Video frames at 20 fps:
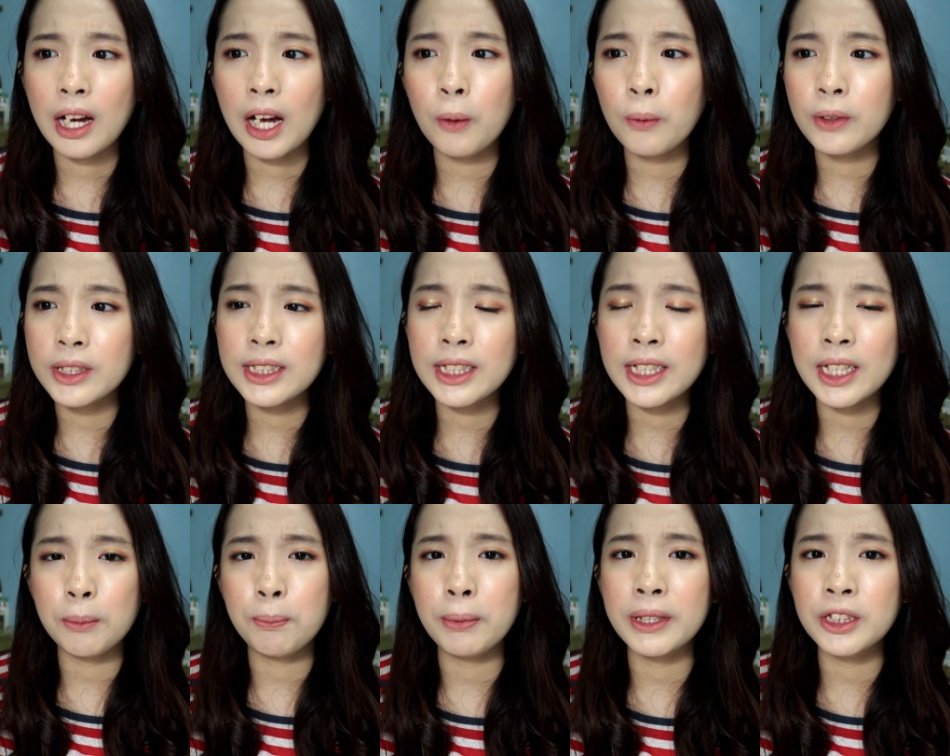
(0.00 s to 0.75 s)
I
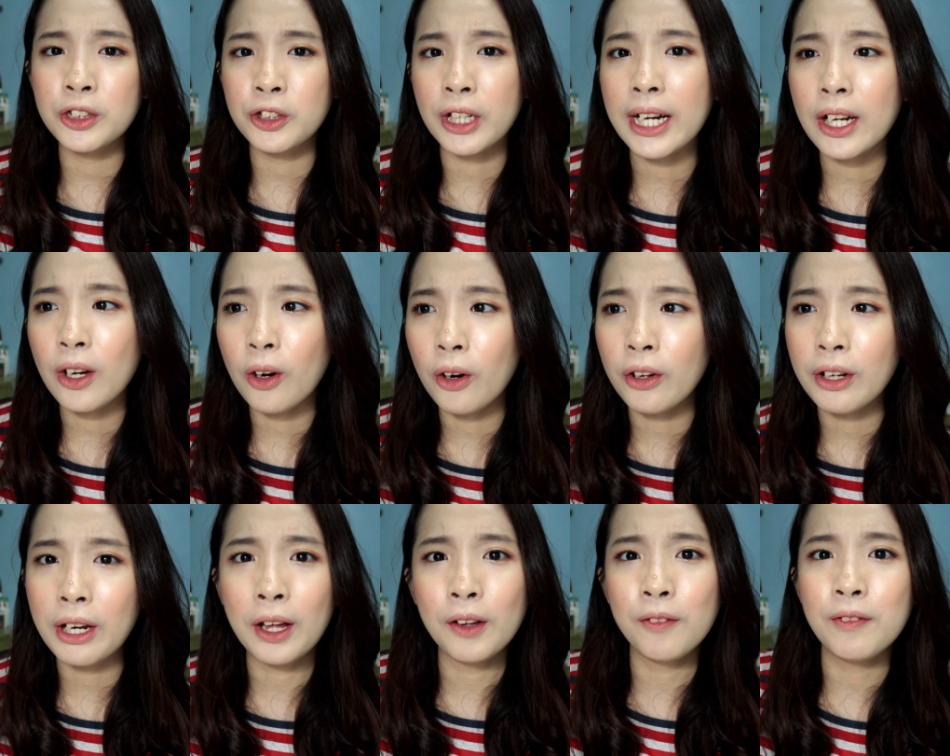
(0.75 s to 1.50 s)
wasn't keeping track
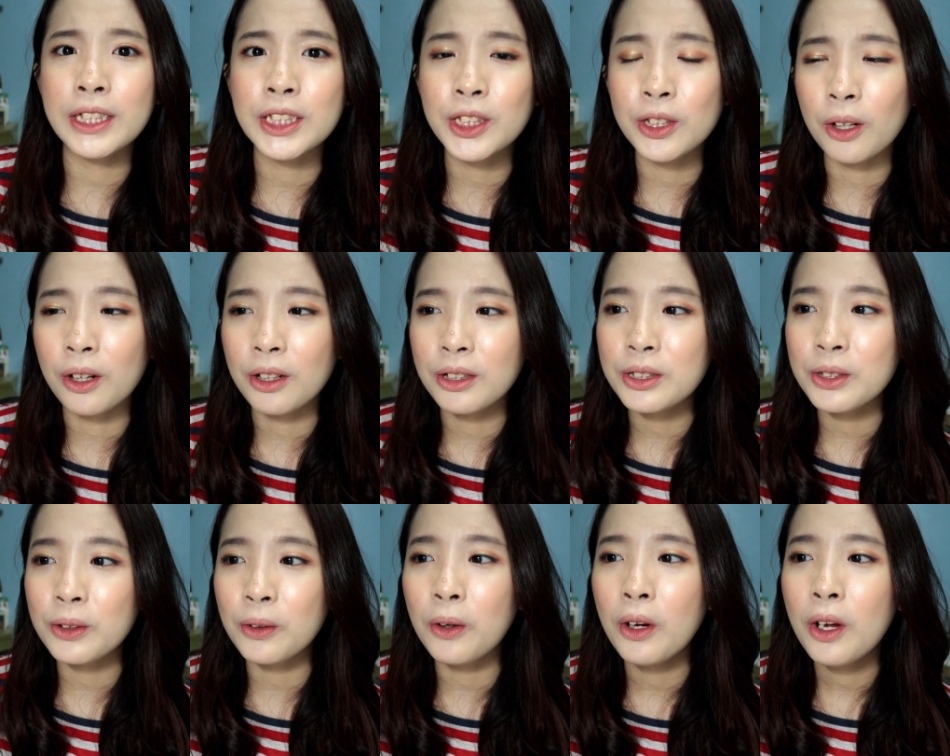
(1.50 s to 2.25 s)
on Alvin Chong.
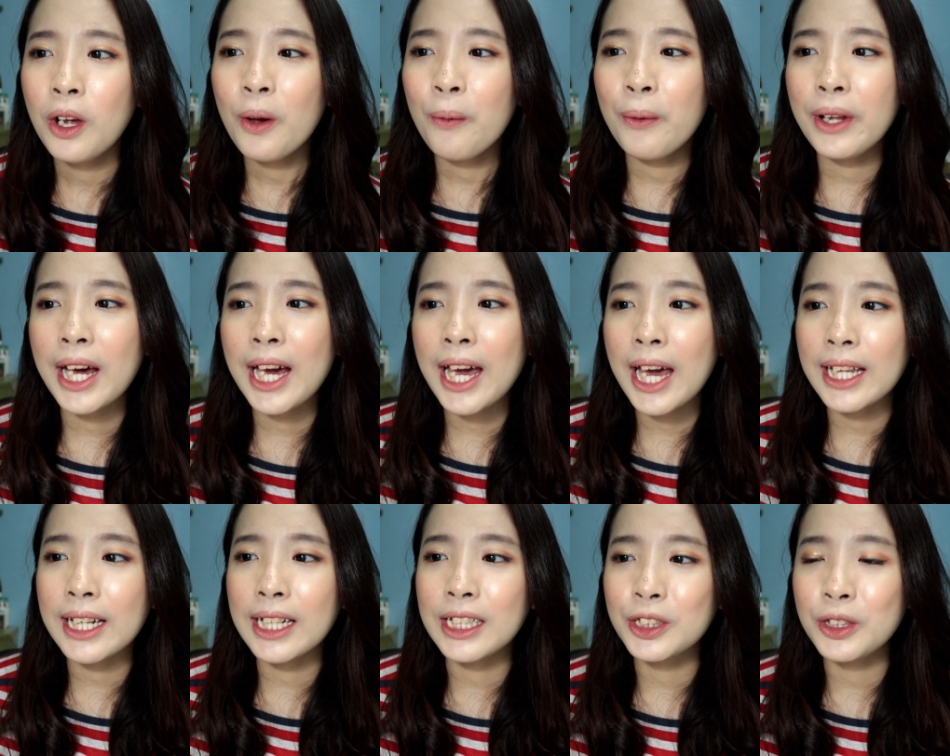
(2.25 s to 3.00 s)
So when I
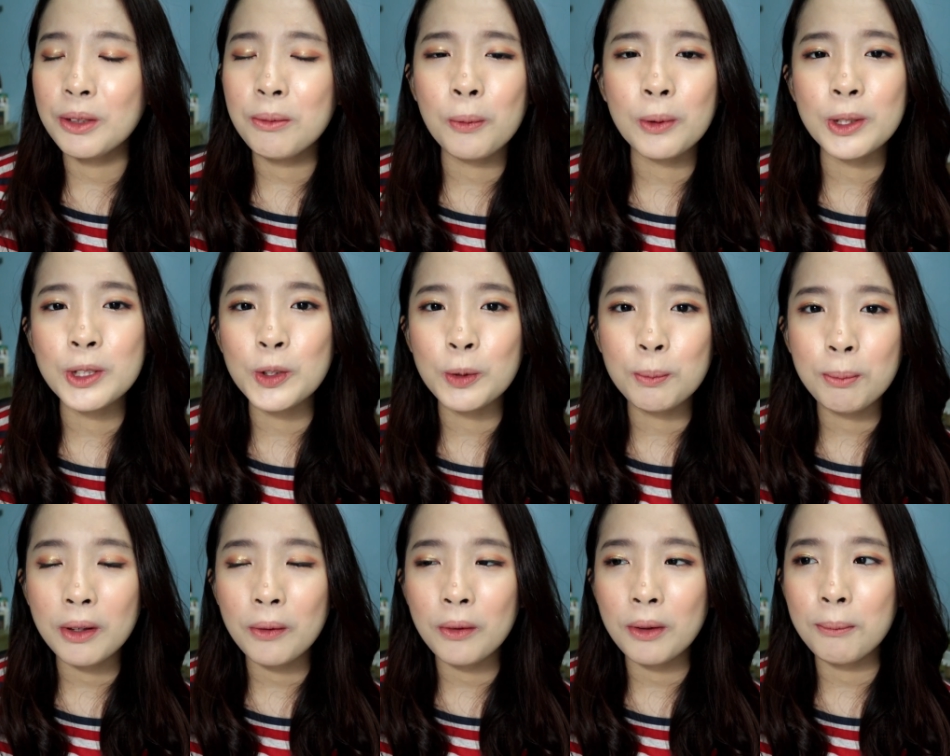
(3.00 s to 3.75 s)
had that dream, it was
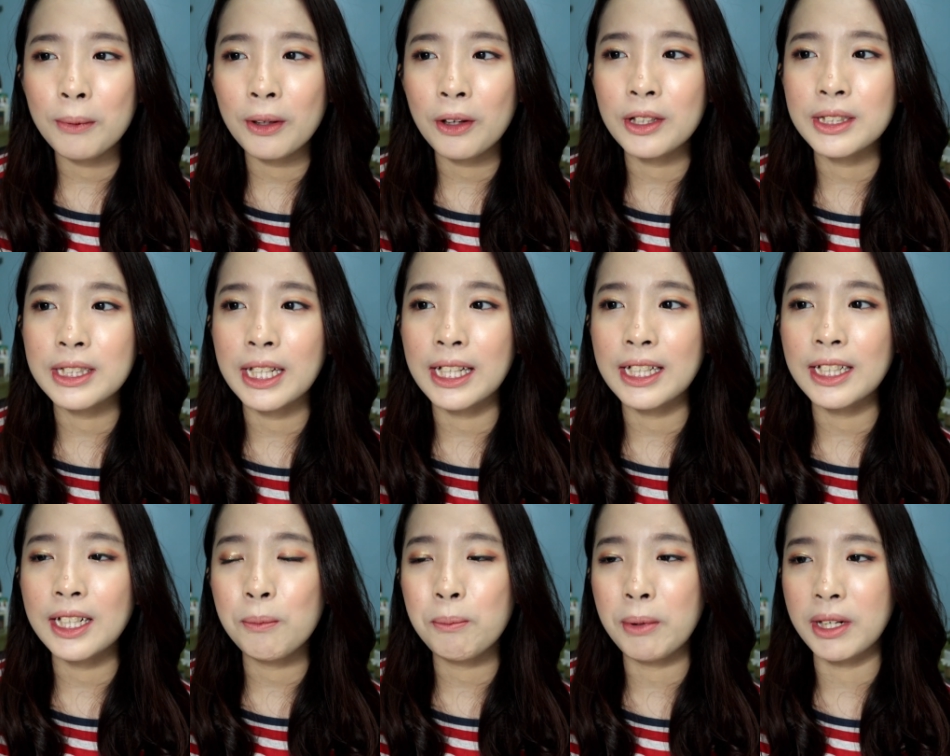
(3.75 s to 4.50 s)
super weird because I
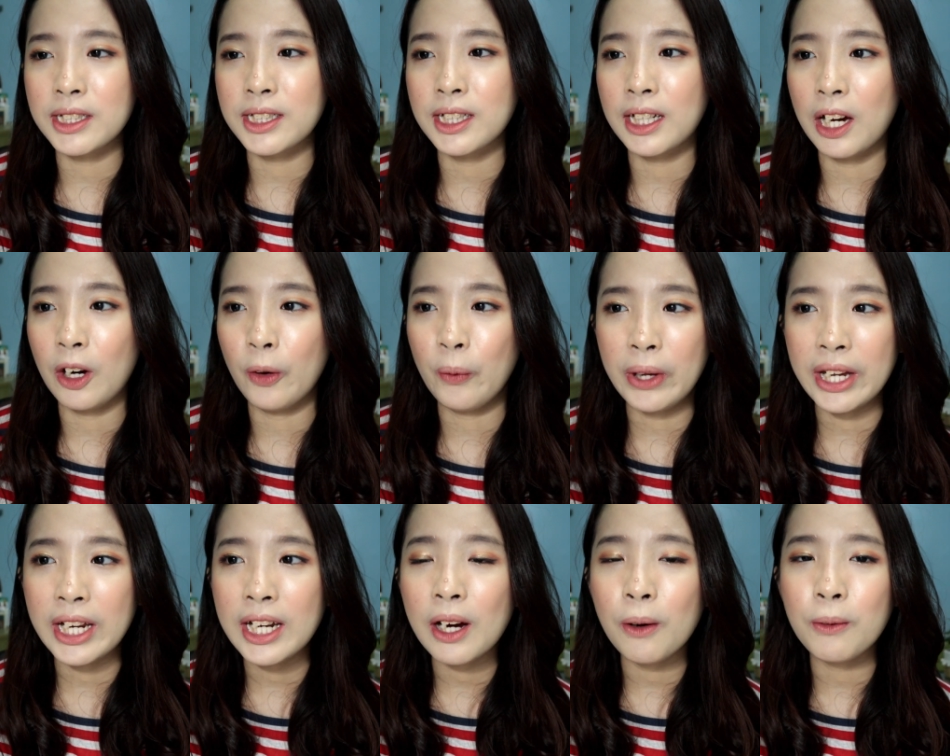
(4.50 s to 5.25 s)
kena paksa kahwin.